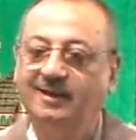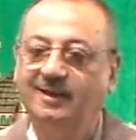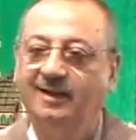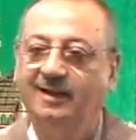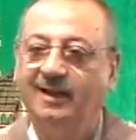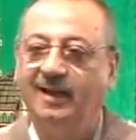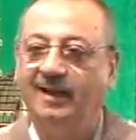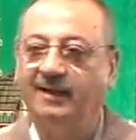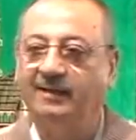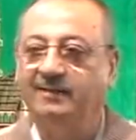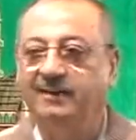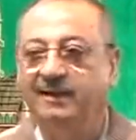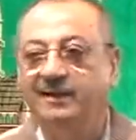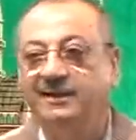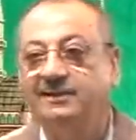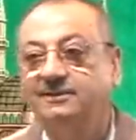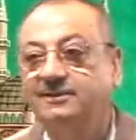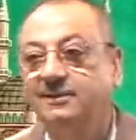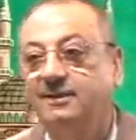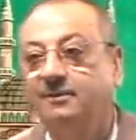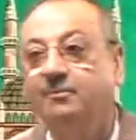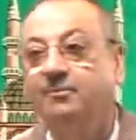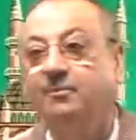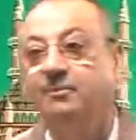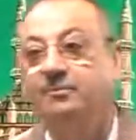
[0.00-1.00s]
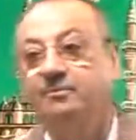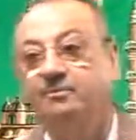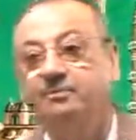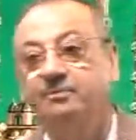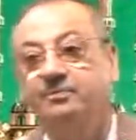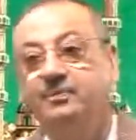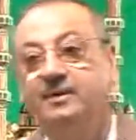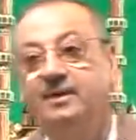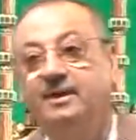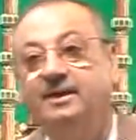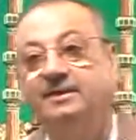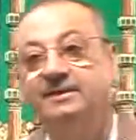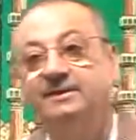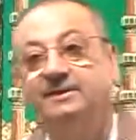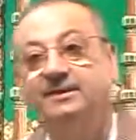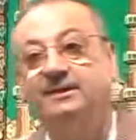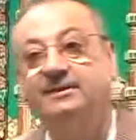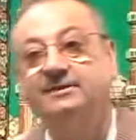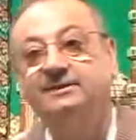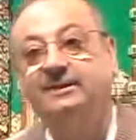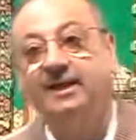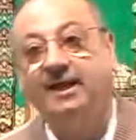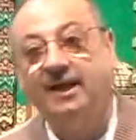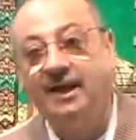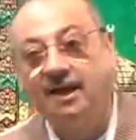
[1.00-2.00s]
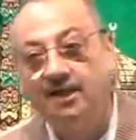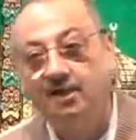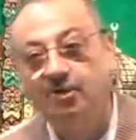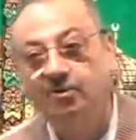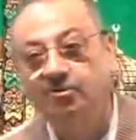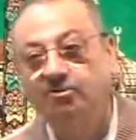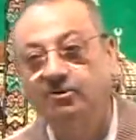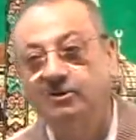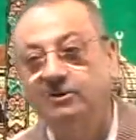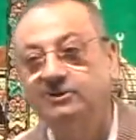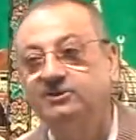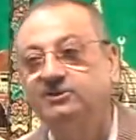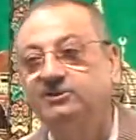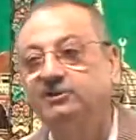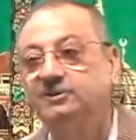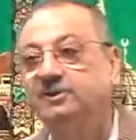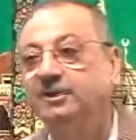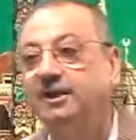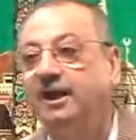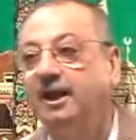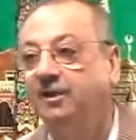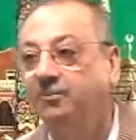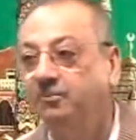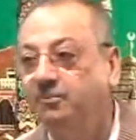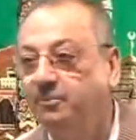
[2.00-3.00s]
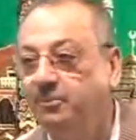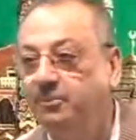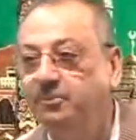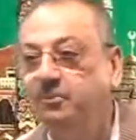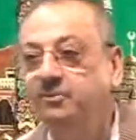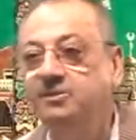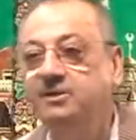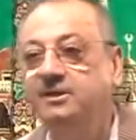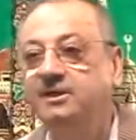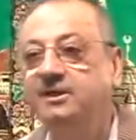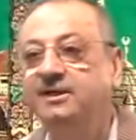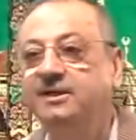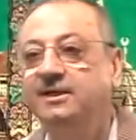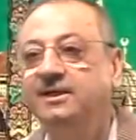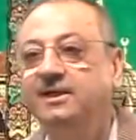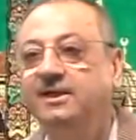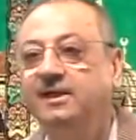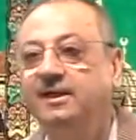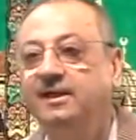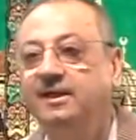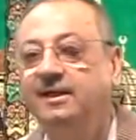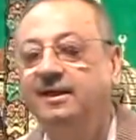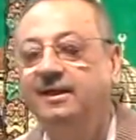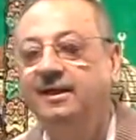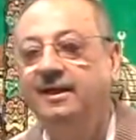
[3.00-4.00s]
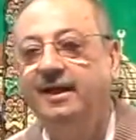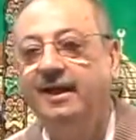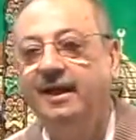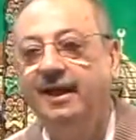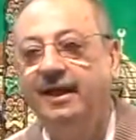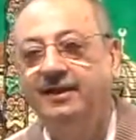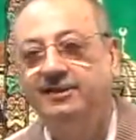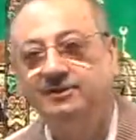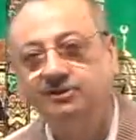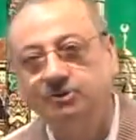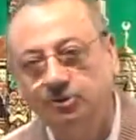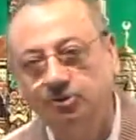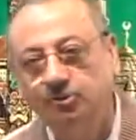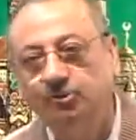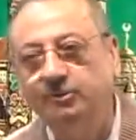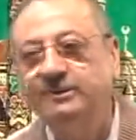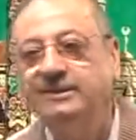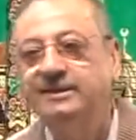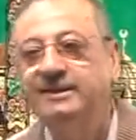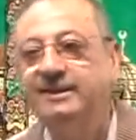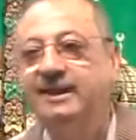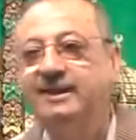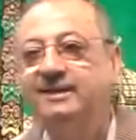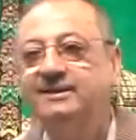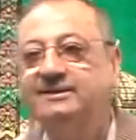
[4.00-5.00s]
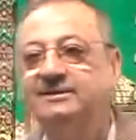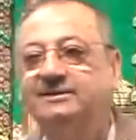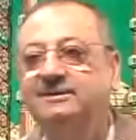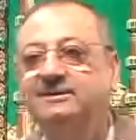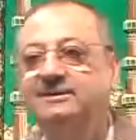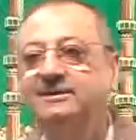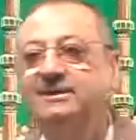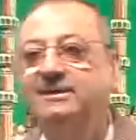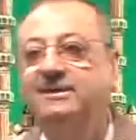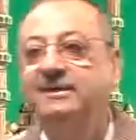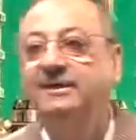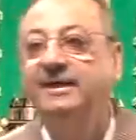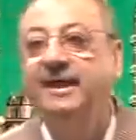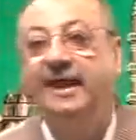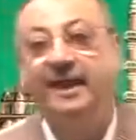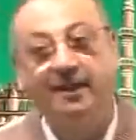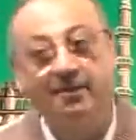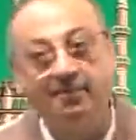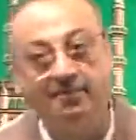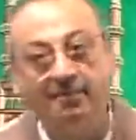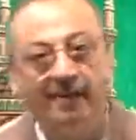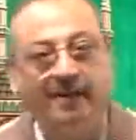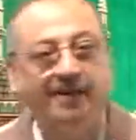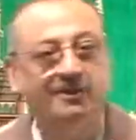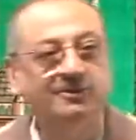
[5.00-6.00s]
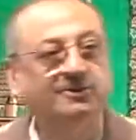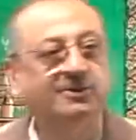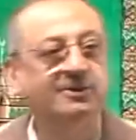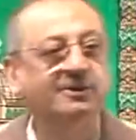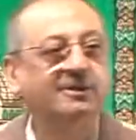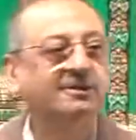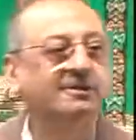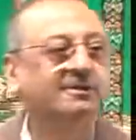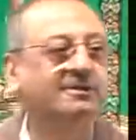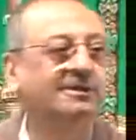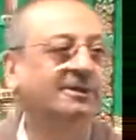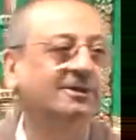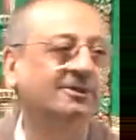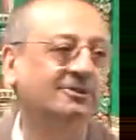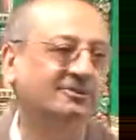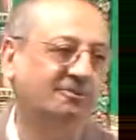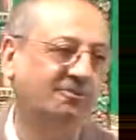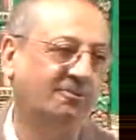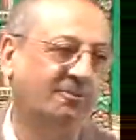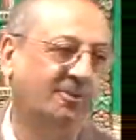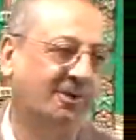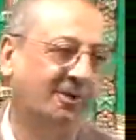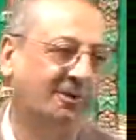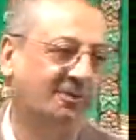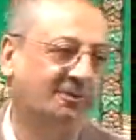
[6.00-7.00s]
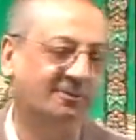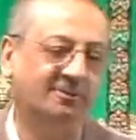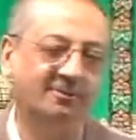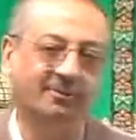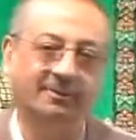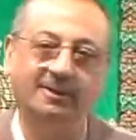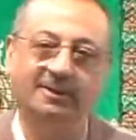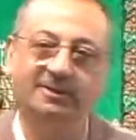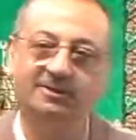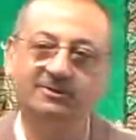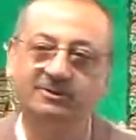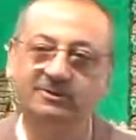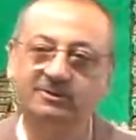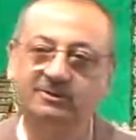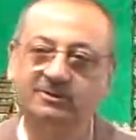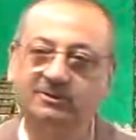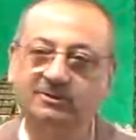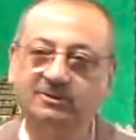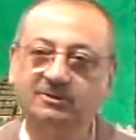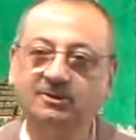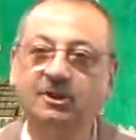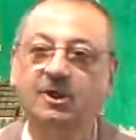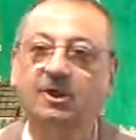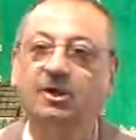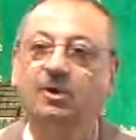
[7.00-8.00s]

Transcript: and there is a there is eloquence and beauty and sweetness and magic in these words, brothers and sisters.